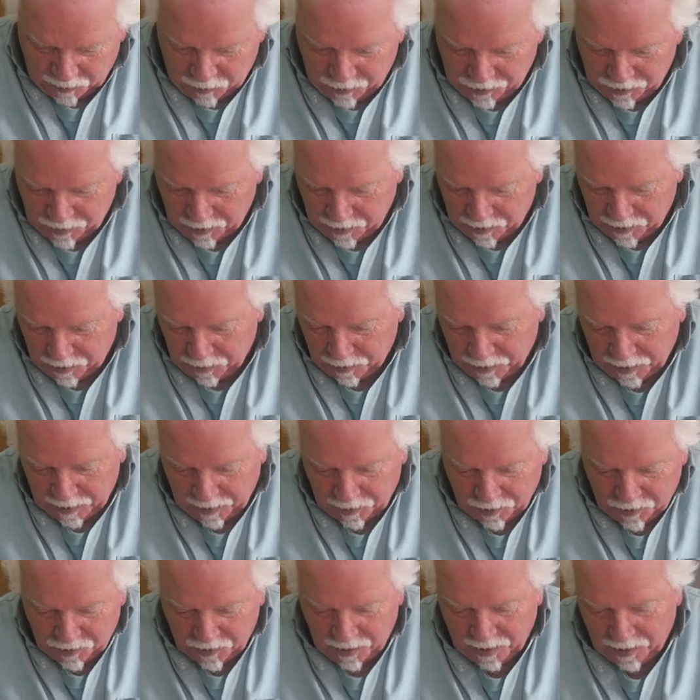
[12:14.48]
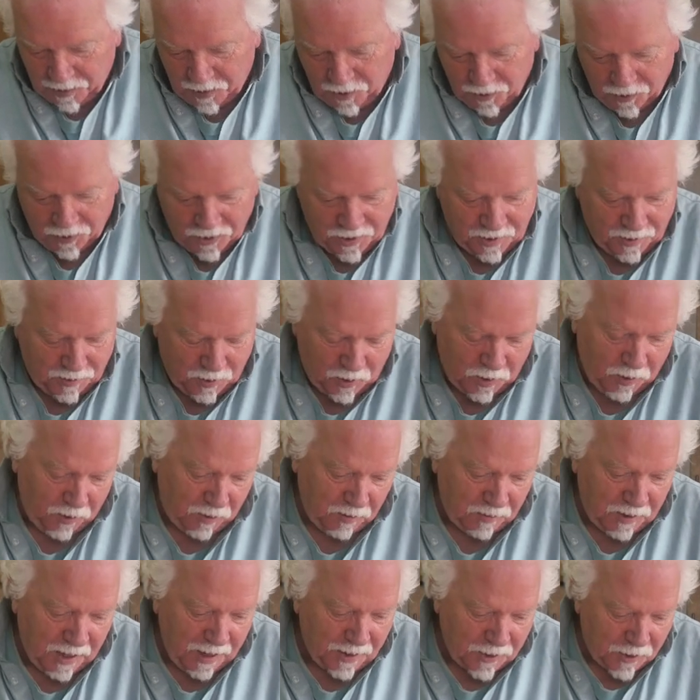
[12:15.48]
reason you do it is it just
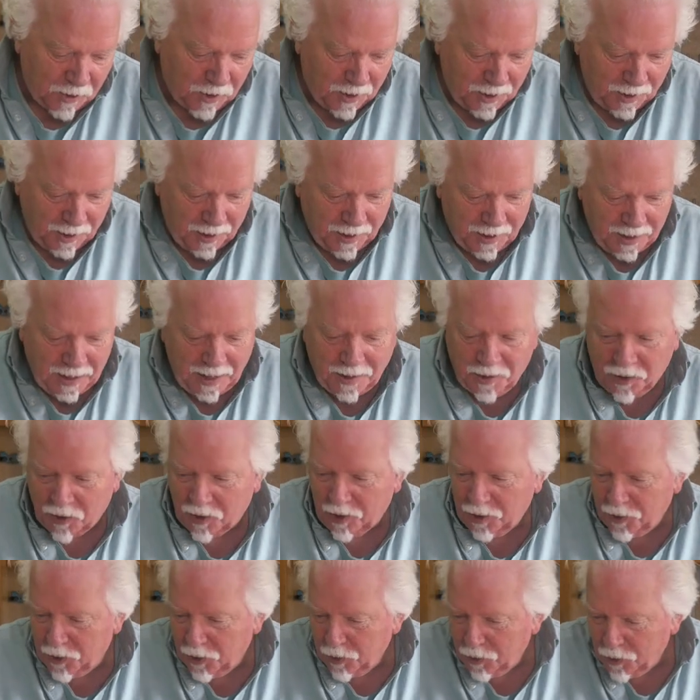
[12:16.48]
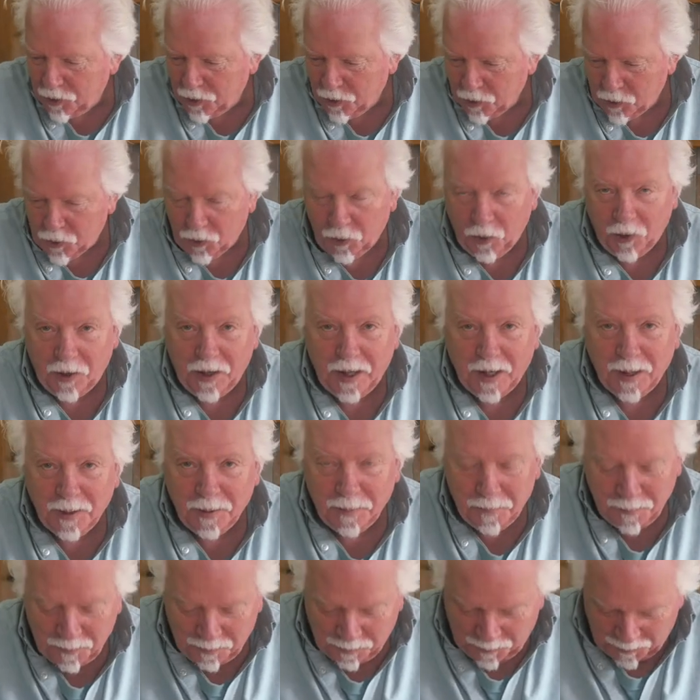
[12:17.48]
sort of gets the, gets the juices running
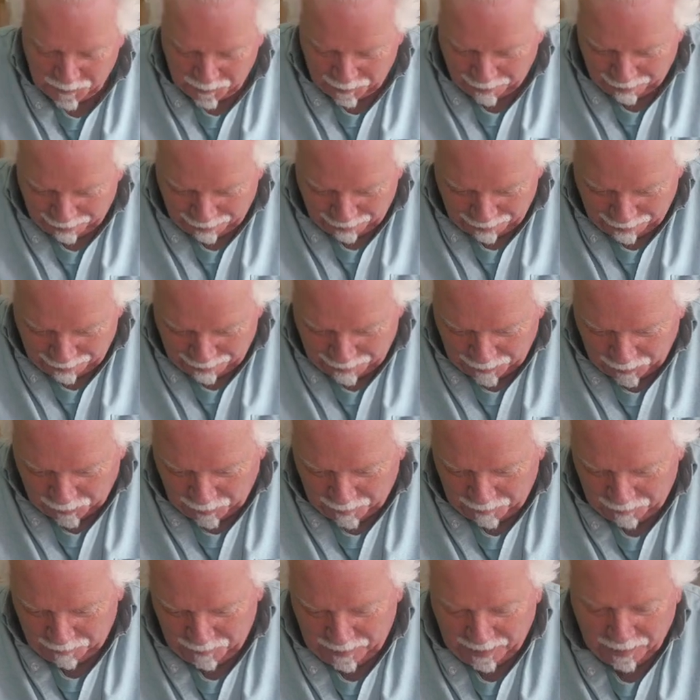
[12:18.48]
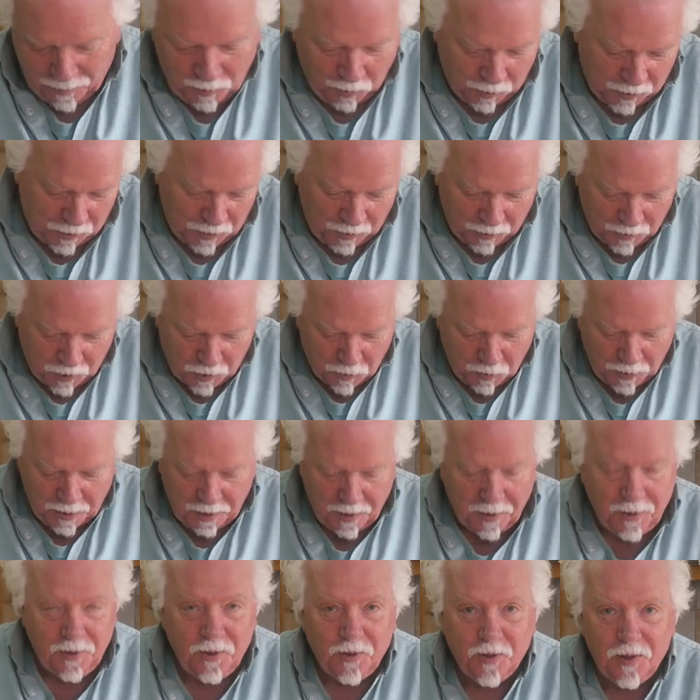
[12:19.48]
and also
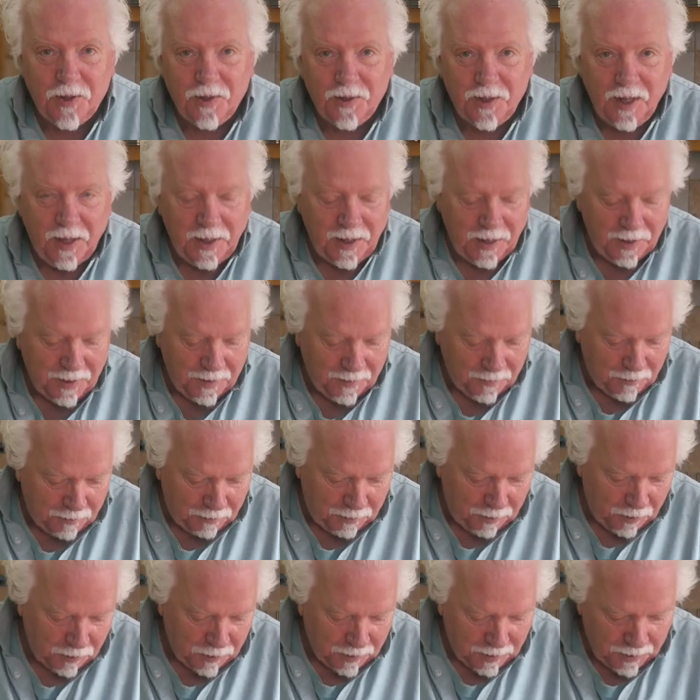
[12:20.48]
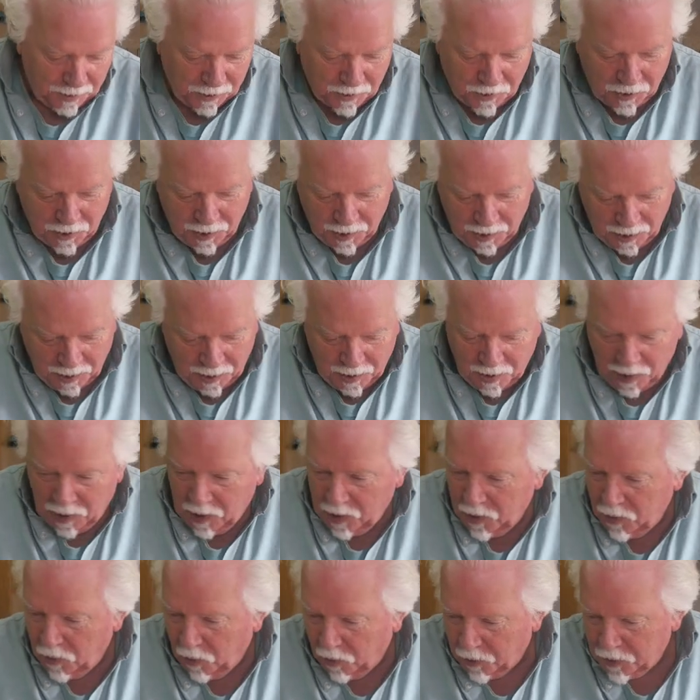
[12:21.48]
sweetens any fruit that's
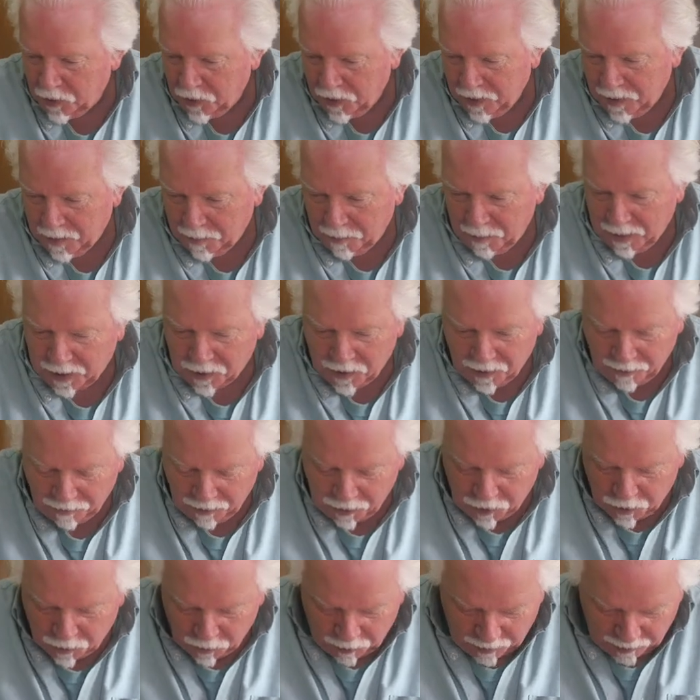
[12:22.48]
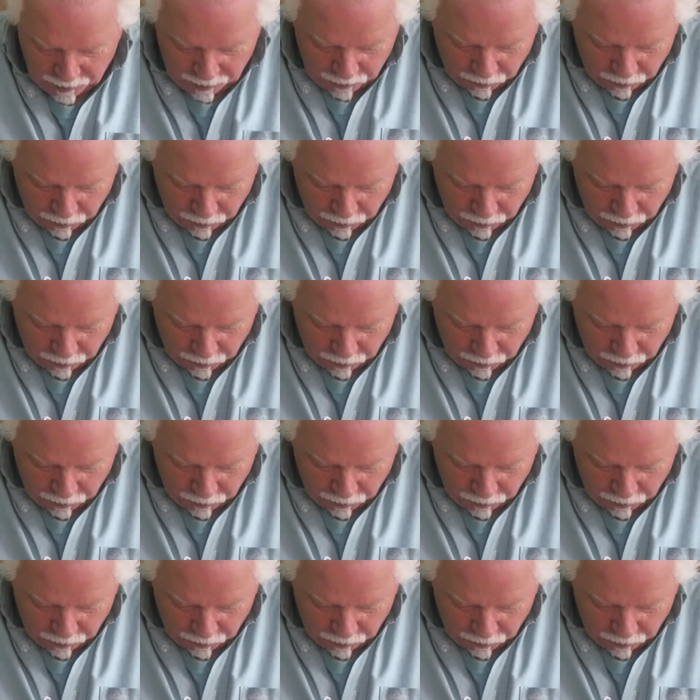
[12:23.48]
not massively sweet